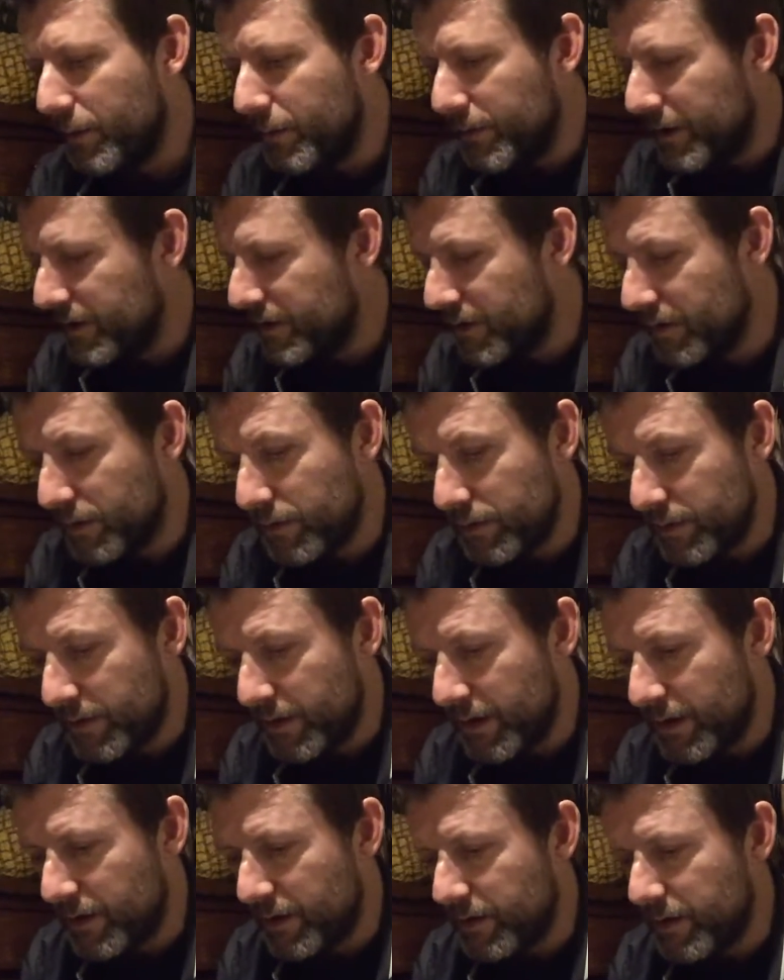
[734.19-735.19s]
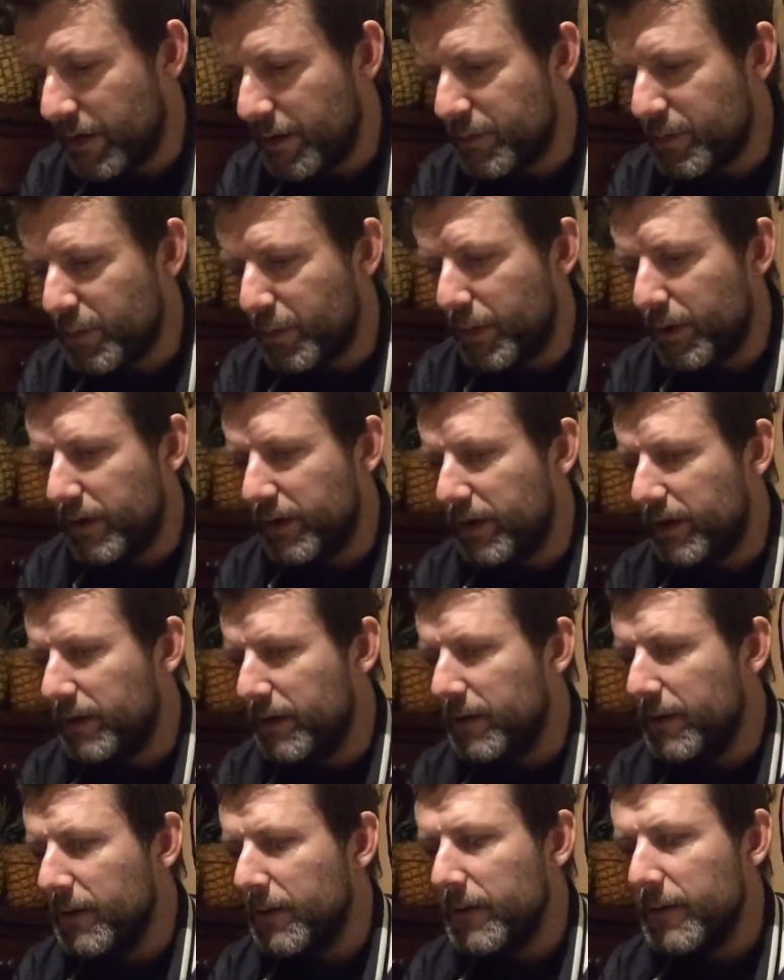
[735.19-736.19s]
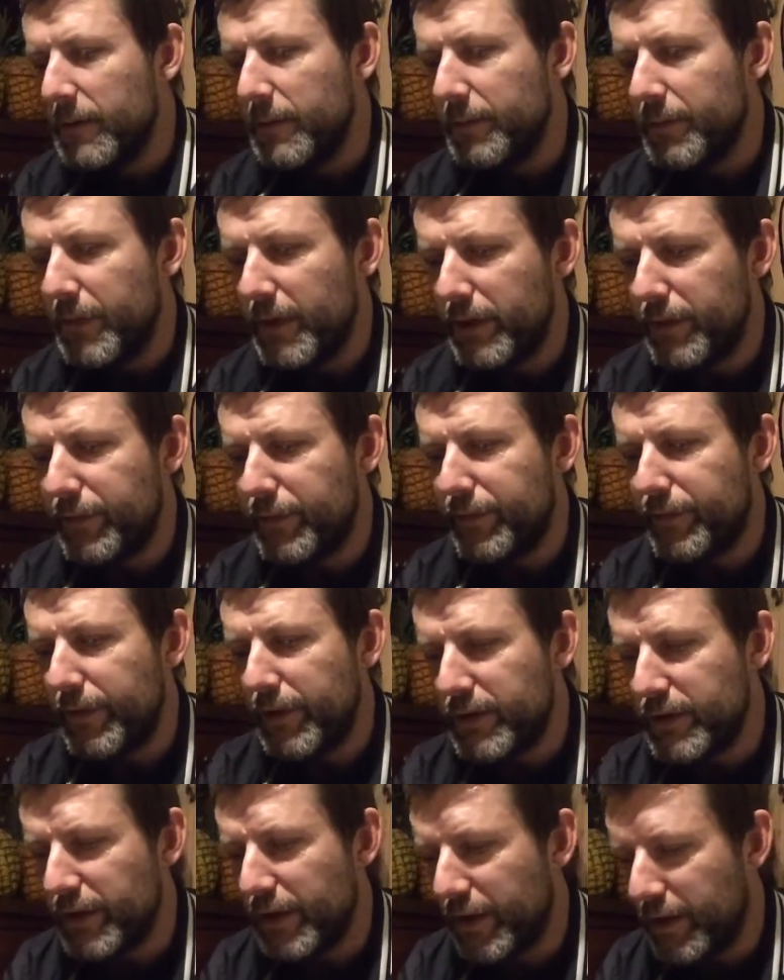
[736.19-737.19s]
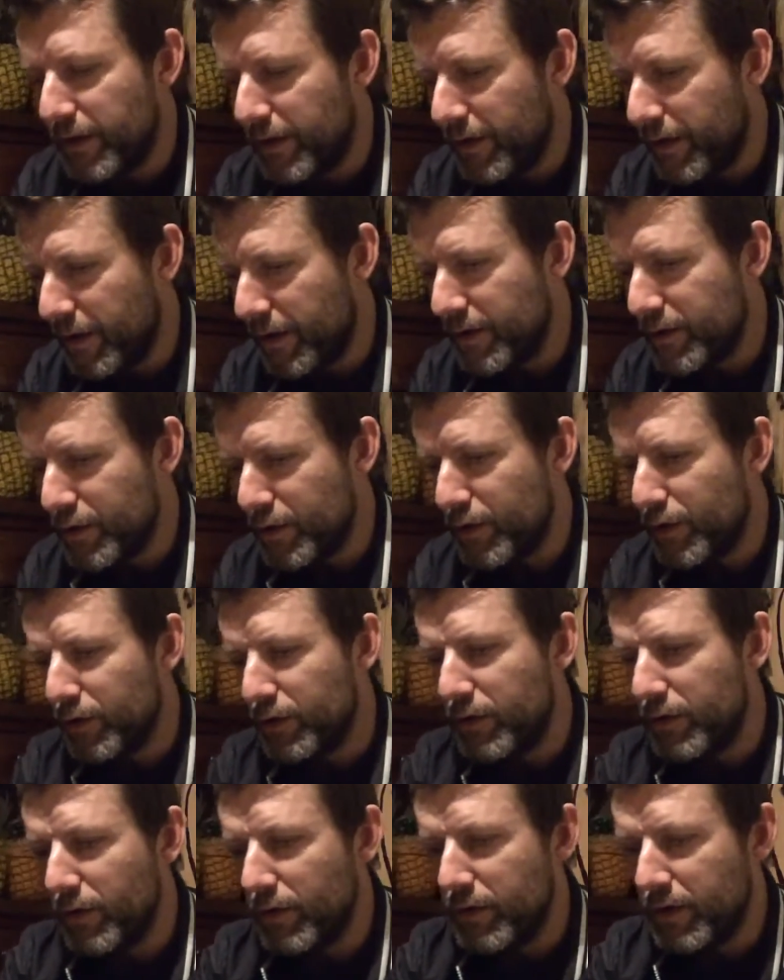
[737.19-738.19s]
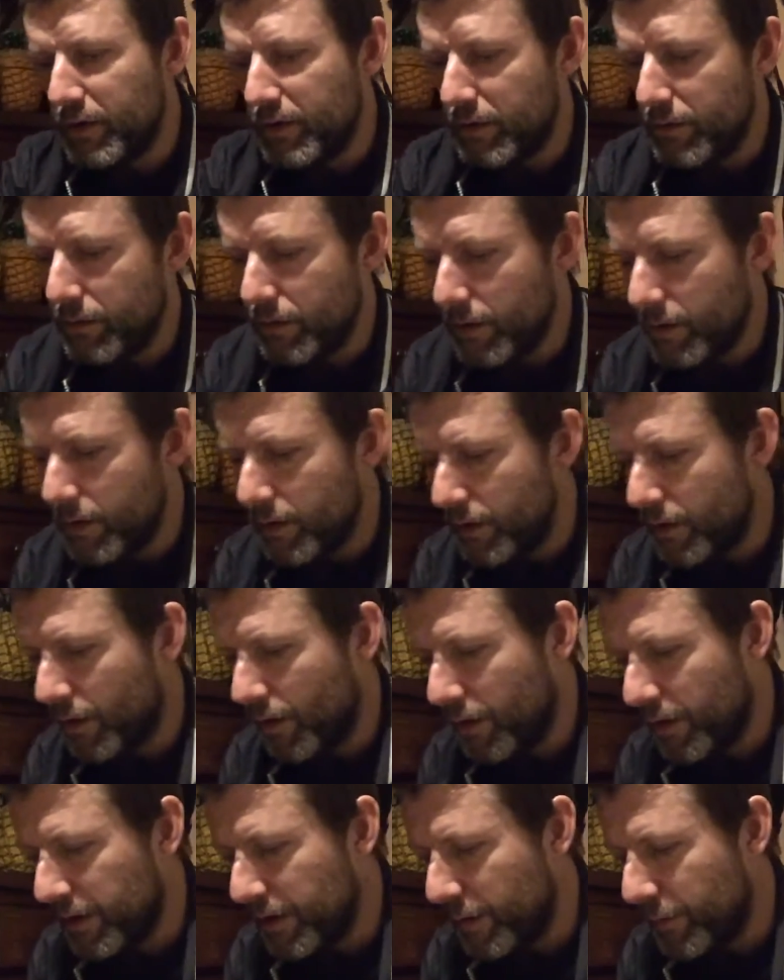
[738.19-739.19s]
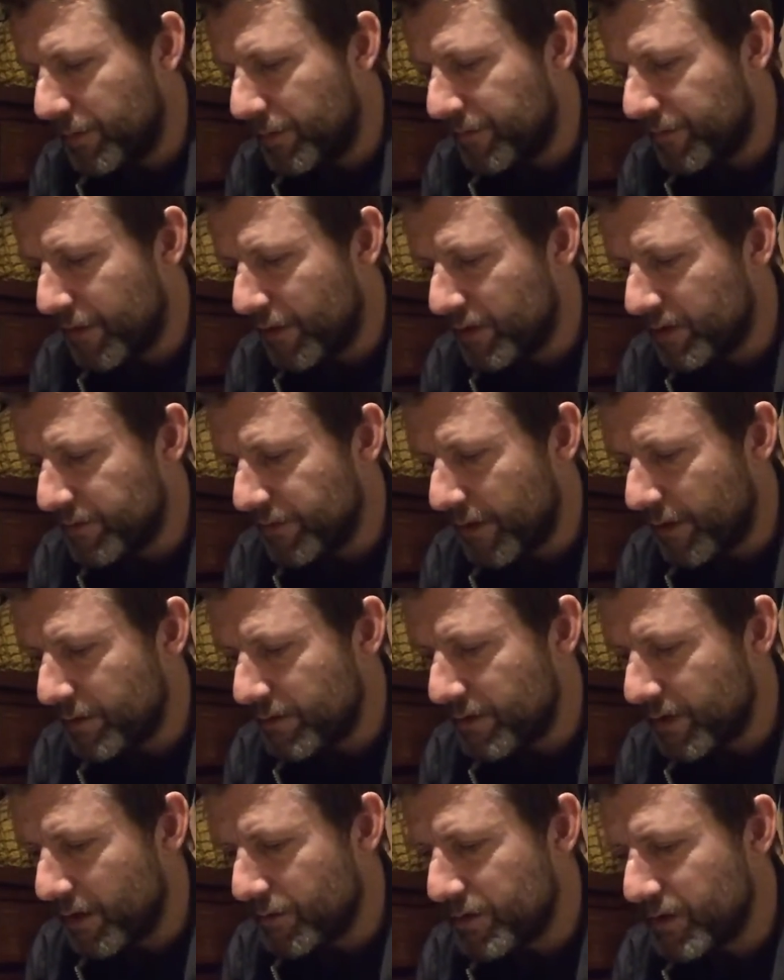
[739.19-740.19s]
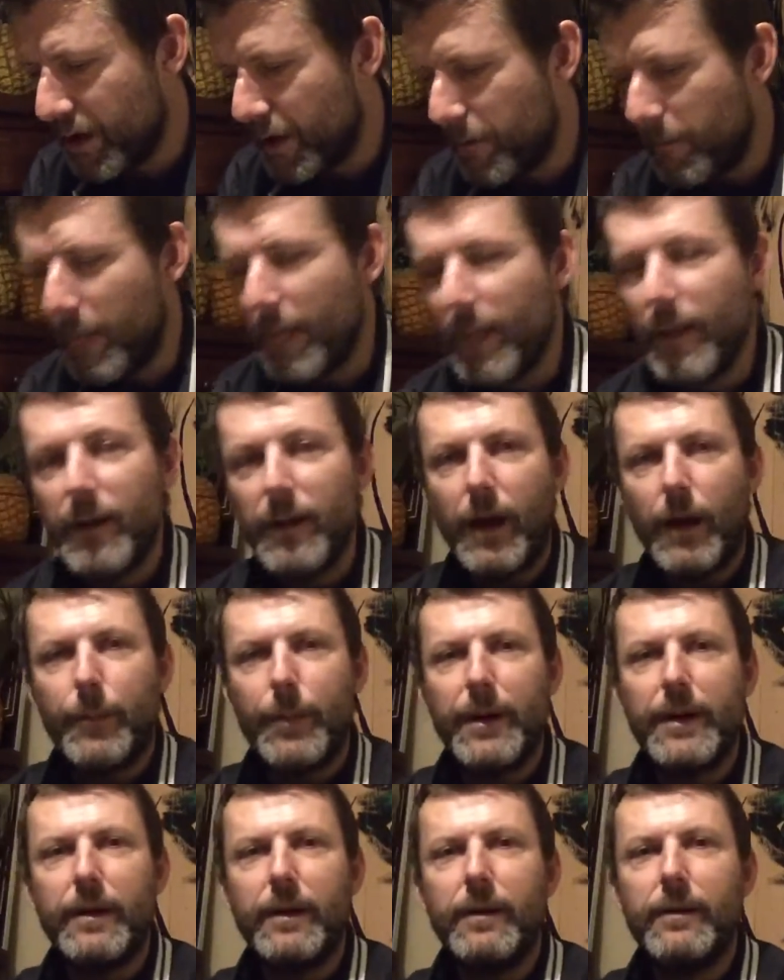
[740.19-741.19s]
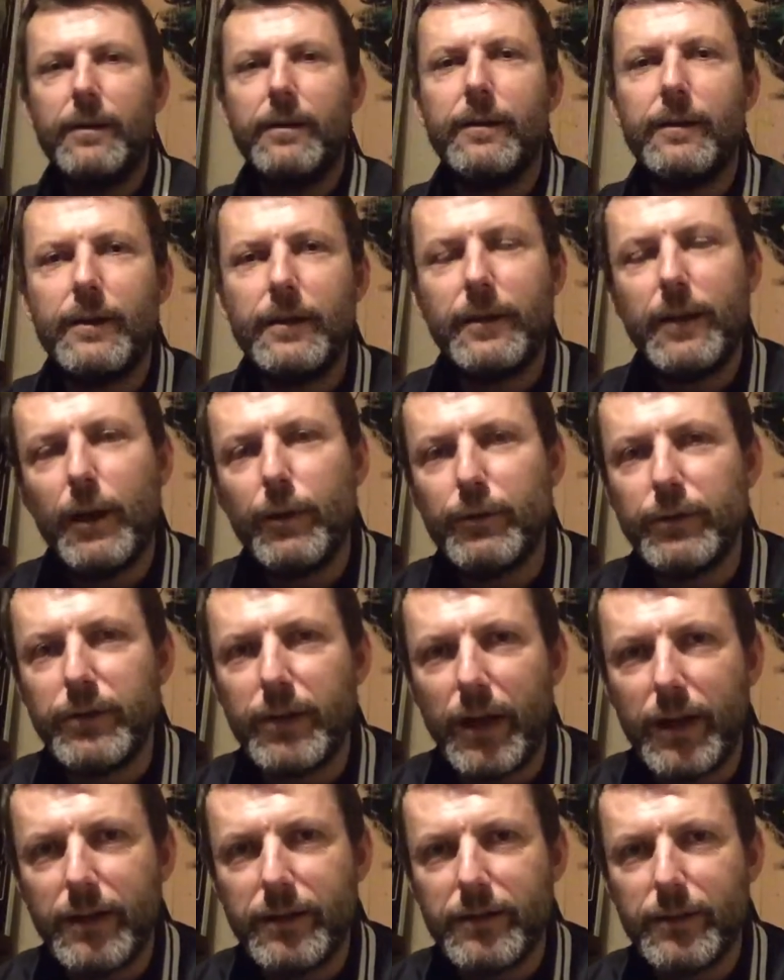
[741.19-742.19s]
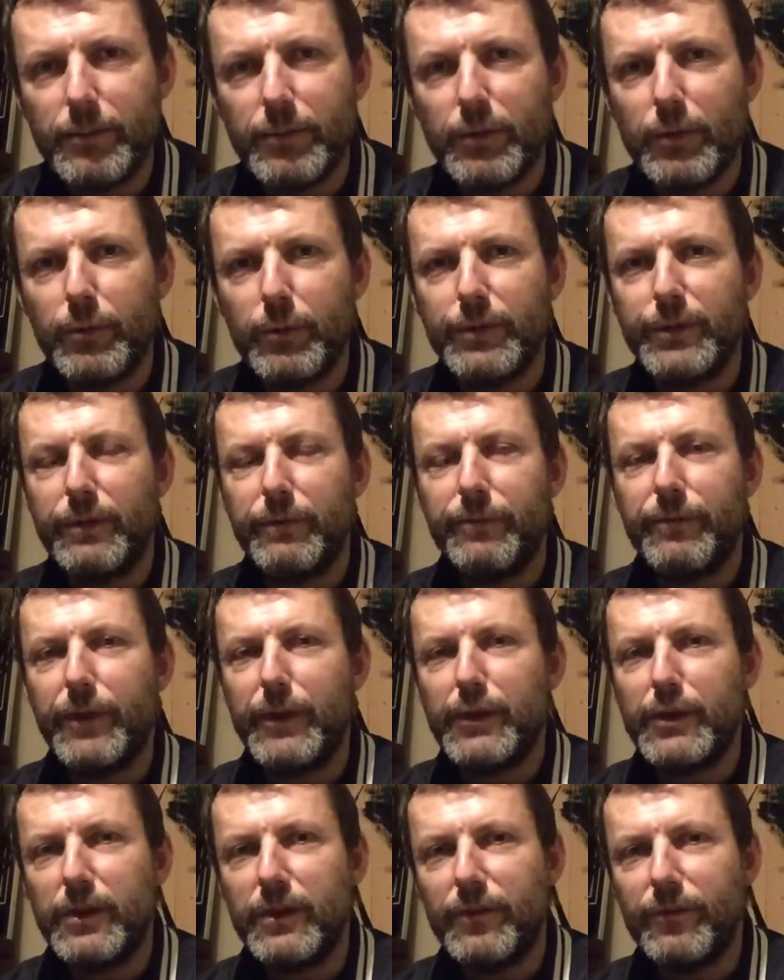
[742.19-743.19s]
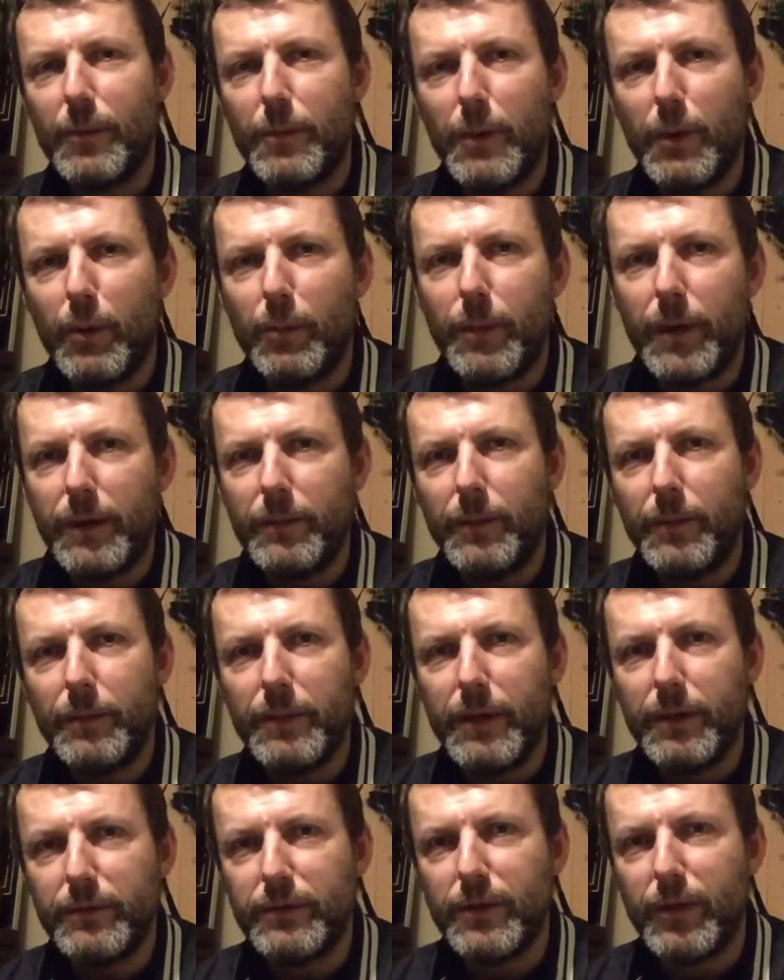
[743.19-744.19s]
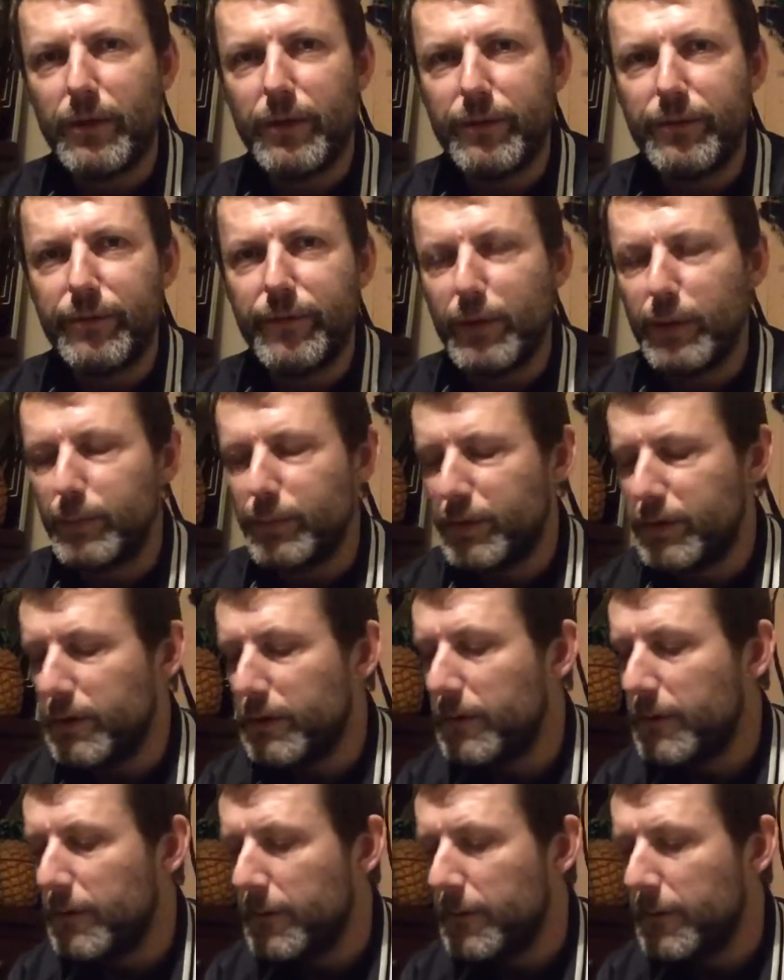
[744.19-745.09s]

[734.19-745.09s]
But that's a good thing. He keeps working, and he's fit, and he's a good-looking guy in the first photo. So I bet in those days it was always Confession of a Milkman. Remember those kind of films?